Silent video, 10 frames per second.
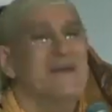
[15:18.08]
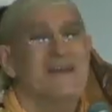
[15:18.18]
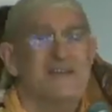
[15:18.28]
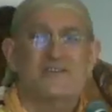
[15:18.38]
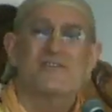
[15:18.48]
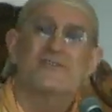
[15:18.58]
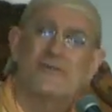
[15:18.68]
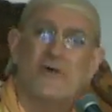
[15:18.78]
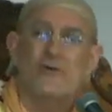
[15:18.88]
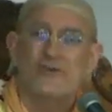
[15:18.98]
it's the
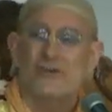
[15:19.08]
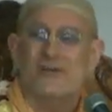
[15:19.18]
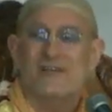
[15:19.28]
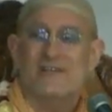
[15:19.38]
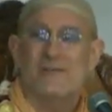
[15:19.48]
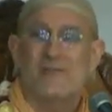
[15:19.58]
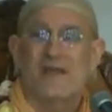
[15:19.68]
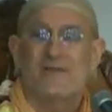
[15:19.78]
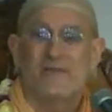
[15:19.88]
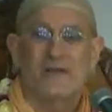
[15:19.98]
devotion that's the
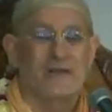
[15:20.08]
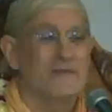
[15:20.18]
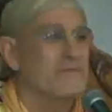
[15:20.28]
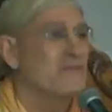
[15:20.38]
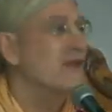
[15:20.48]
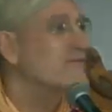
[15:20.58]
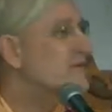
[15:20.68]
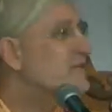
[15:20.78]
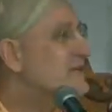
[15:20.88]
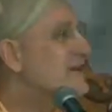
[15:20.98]
main thing.
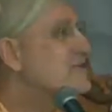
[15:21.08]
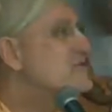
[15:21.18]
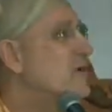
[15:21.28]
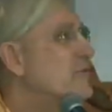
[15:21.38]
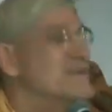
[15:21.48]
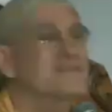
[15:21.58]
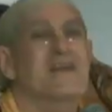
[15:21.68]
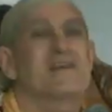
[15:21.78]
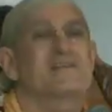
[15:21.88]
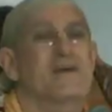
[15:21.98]
Everything else, when we
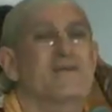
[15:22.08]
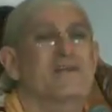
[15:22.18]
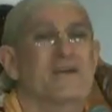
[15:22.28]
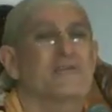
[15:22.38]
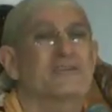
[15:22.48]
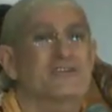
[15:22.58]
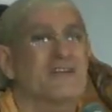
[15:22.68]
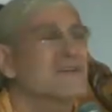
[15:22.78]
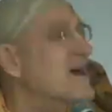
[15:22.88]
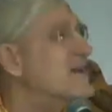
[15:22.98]
say something that
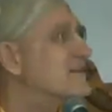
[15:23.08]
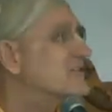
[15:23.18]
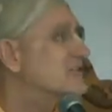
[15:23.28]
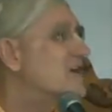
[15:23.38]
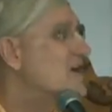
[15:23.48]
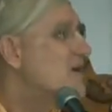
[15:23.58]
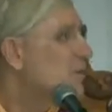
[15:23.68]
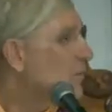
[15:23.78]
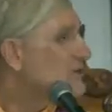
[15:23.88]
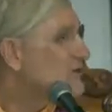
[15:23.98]
Krishna likes,
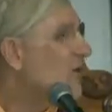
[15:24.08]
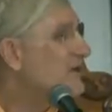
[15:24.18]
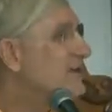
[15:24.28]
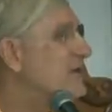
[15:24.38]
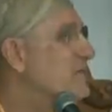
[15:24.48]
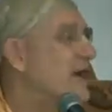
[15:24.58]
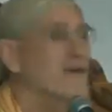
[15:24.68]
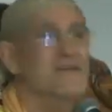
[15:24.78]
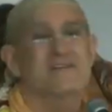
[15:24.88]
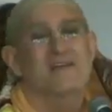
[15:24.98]
what we're talking
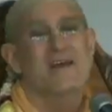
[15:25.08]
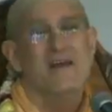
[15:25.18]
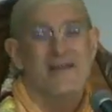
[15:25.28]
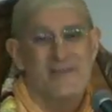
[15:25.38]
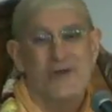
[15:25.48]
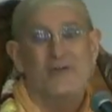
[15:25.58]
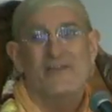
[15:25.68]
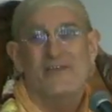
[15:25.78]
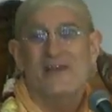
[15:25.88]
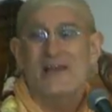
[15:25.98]
about is the
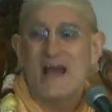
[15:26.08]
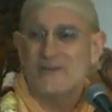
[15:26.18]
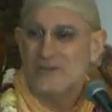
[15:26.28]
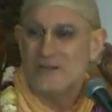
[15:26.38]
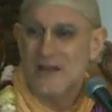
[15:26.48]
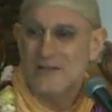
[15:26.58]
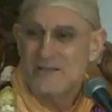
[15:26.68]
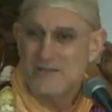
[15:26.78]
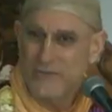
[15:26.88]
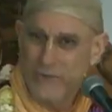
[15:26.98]
only thing he actually
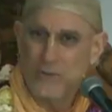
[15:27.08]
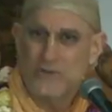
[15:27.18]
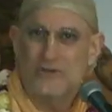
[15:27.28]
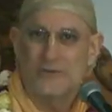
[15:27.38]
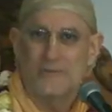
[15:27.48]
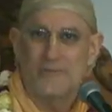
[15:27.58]
likes is devotion.